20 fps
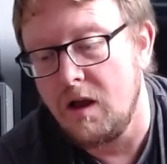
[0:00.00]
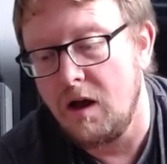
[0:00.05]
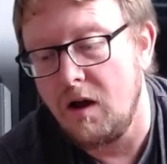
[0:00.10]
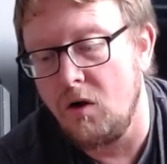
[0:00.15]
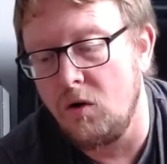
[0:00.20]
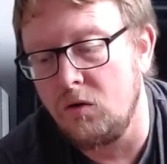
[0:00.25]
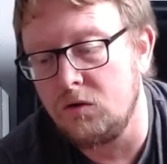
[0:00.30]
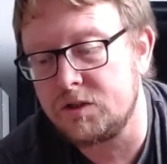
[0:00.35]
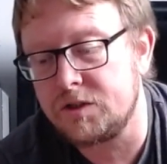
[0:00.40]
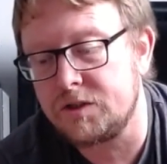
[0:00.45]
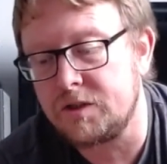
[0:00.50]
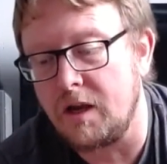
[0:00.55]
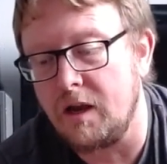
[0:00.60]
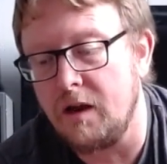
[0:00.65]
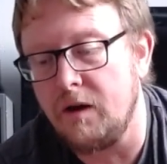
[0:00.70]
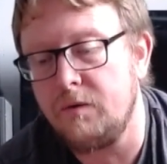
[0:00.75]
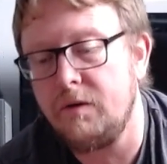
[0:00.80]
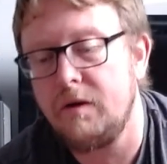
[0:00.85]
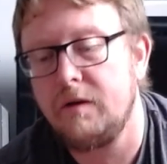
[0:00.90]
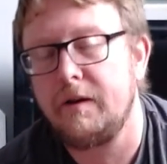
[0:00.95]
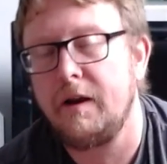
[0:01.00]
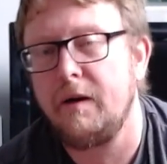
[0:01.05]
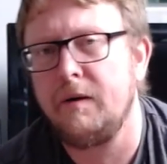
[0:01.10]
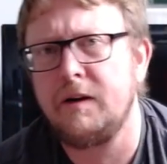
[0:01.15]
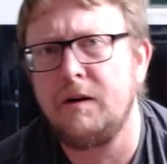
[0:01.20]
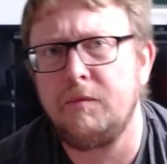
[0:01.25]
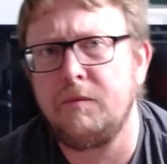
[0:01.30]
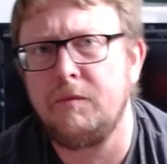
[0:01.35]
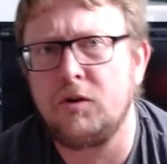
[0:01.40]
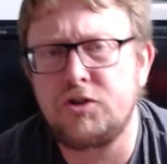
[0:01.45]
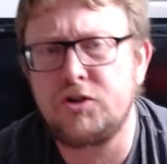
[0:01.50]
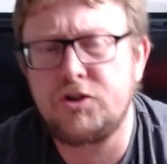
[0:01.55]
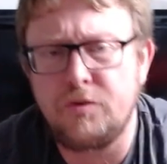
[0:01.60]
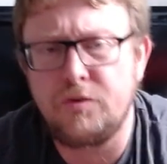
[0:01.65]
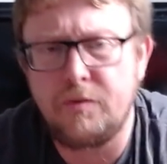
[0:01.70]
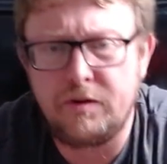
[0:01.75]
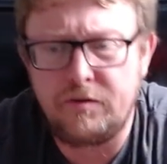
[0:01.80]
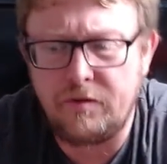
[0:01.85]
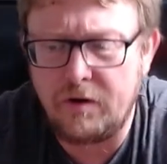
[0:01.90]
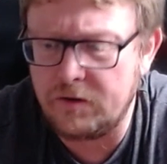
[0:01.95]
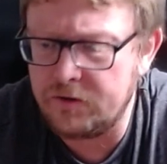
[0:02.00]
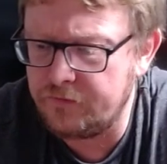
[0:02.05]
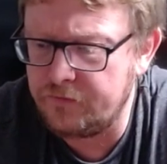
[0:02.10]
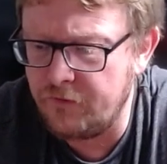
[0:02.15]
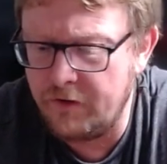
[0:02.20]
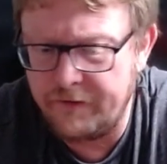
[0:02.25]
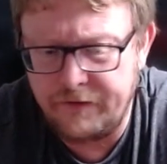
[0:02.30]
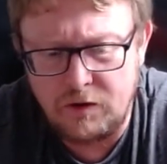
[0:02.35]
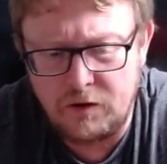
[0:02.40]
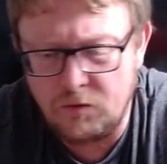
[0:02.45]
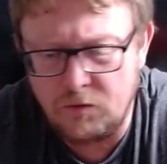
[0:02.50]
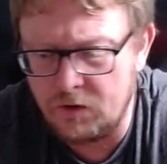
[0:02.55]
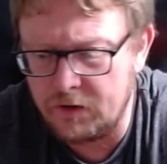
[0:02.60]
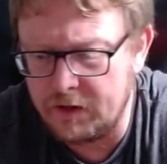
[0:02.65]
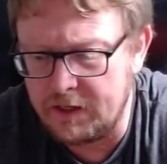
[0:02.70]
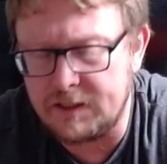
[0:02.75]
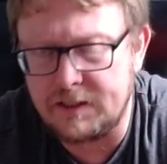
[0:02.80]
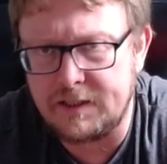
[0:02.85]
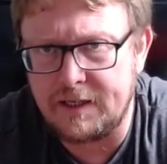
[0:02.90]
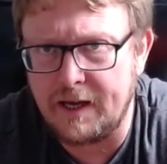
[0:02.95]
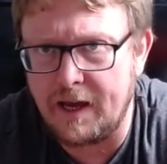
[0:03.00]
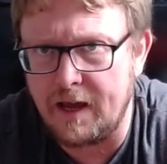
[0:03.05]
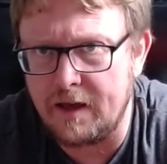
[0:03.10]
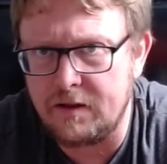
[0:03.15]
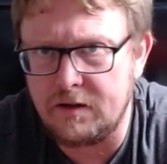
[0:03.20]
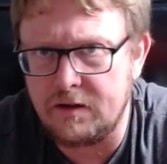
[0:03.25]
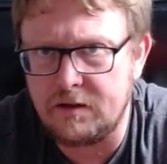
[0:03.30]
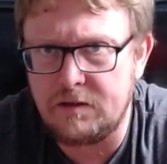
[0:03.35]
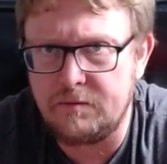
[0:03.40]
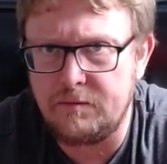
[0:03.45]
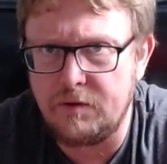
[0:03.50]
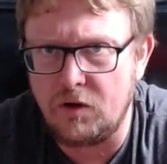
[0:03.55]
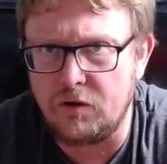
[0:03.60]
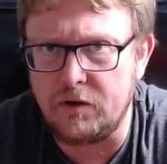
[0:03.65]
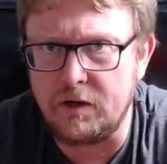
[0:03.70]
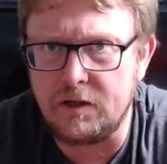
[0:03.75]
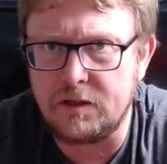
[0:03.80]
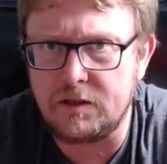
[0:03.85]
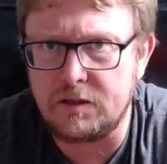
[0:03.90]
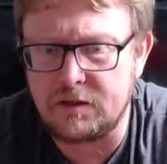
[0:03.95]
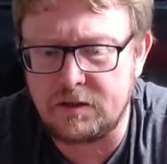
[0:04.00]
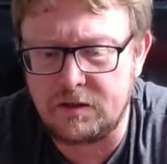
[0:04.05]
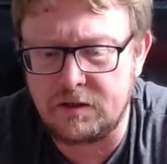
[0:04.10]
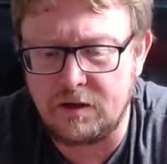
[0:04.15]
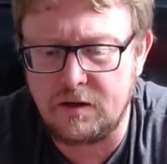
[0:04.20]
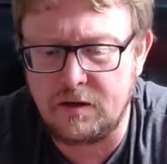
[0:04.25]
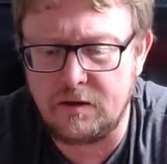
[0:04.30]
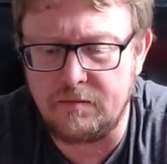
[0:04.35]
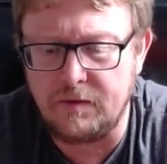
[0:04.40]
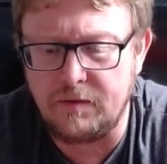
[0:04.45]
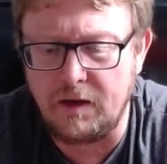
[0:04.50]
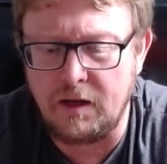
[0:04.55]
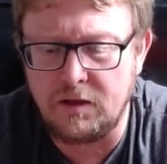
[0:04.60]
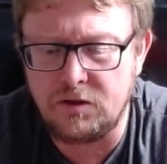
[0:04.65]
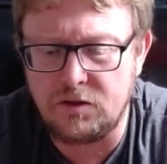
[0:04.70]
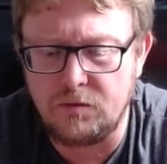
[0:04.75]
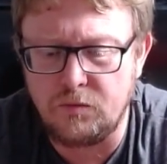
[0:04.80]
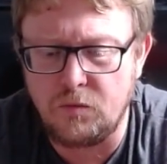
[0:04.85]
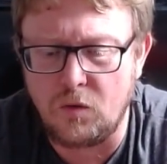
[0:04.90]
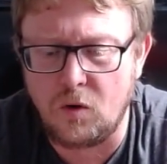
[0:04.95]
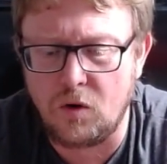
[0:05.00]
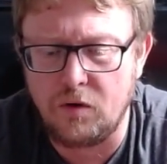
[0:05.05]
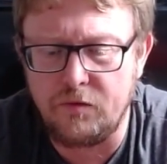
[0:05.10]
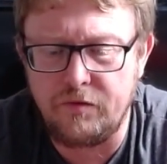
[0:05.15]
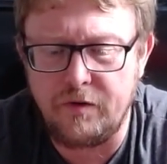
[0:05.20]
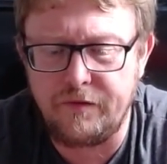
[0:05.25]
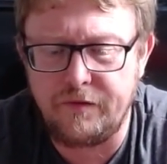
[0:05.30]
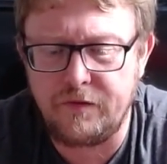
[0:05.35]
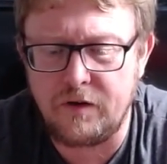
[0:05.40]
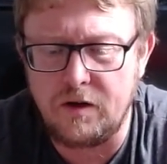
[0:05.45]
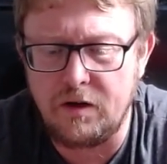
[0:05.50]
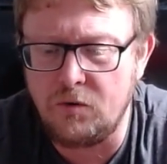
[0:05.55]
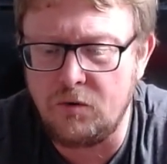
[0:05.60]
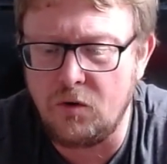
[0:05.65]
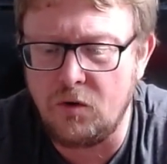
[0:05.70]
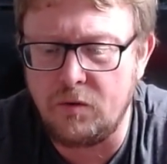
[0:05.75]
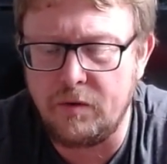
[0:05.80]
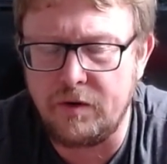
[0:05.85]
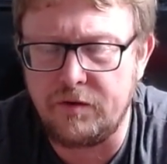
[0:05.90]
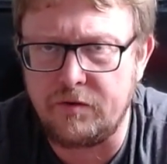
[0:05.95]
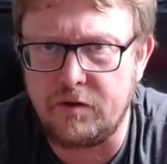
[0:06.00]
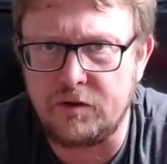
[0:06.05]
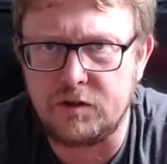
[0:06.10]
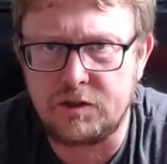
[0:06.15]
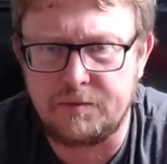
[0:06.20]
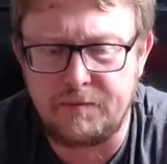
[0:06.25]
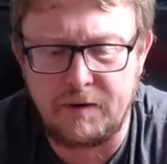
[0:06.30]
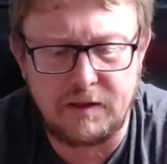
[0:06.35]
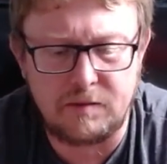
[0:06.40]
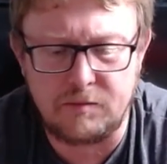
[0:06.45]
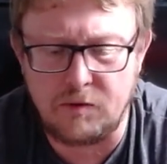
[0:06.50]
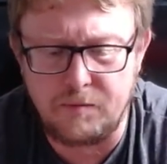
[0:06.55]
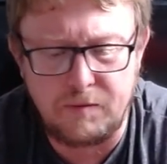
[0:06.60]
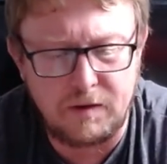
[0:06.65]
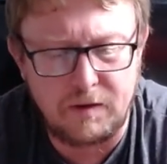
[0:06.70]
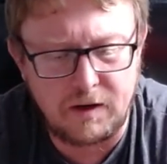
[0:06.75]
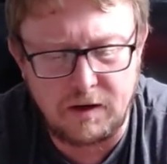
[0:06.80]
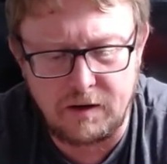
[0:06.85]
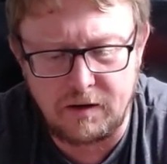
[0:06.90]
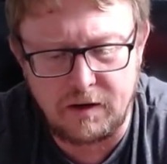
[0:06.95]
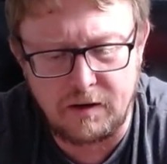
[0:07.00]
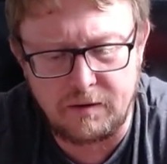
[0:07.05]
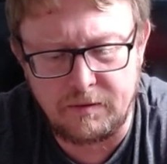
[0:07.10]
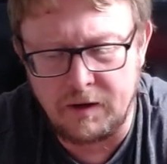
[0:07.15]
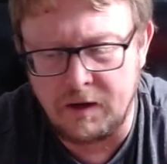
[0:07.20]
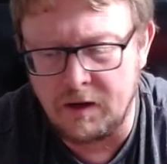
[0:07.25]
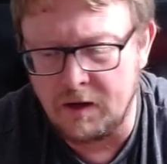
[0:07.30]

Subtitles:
Also, now, and I'm not sure whether I'll review all these together, to be honest, into one review, or whether I'll split them up, I don't know.